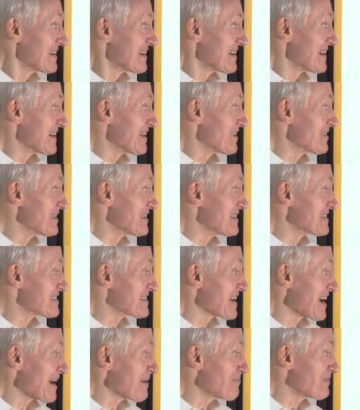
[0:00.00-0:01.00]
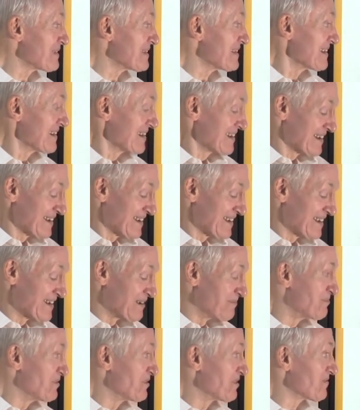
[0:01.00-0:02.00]
Here he is, happy in a
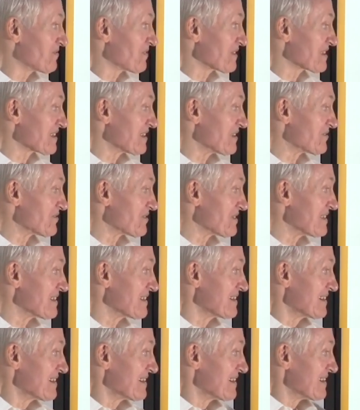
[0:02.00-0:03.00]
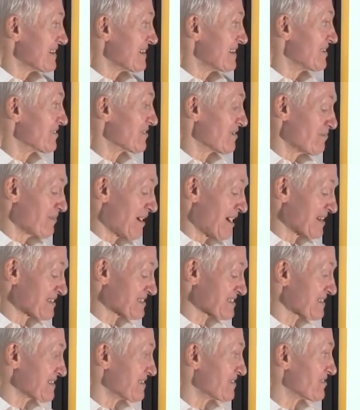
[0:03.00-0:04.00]
beautiful country near a
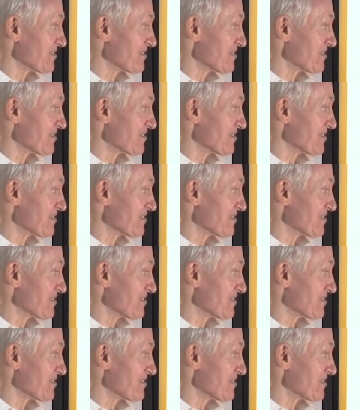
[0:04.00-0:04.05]
mosque in